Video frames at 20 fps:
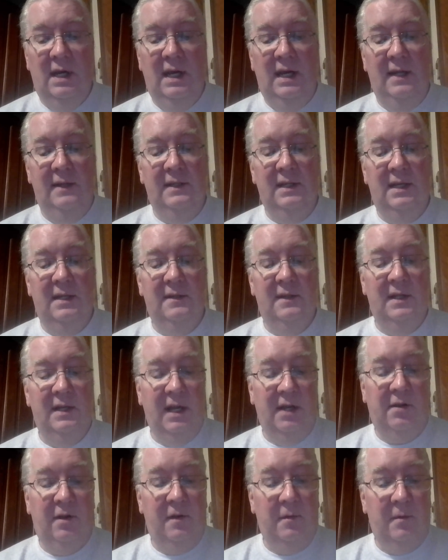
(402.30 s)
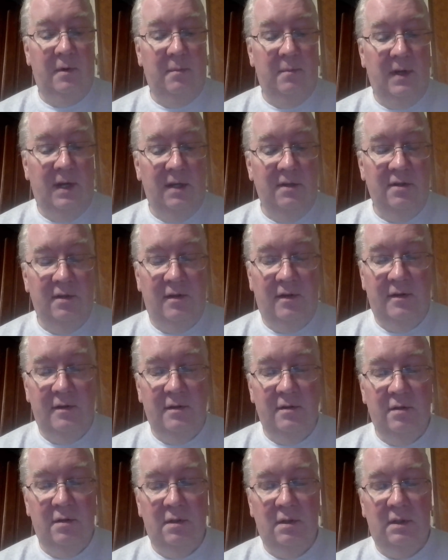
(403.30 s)
And then the next 3
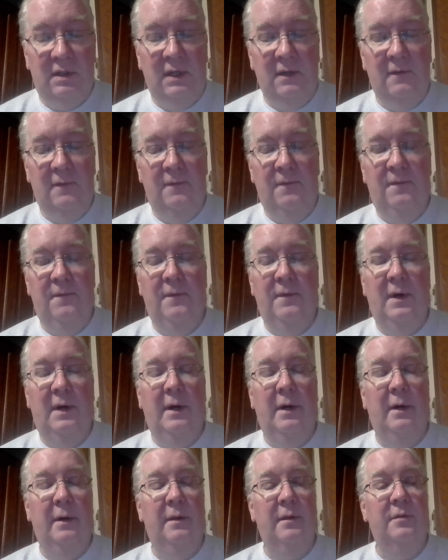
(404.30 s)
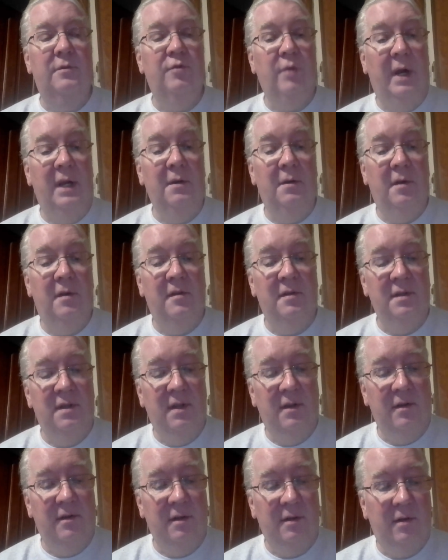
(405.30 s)
pages give trainer
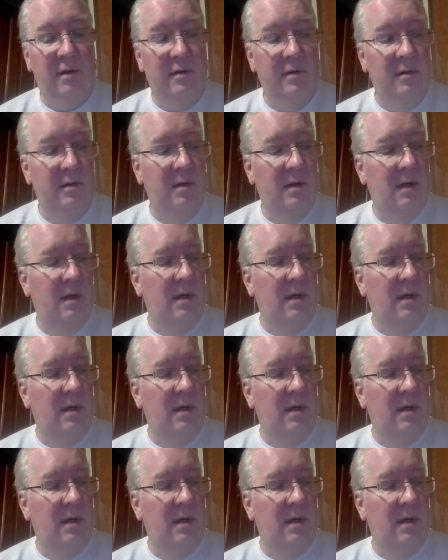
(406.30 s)
statistics.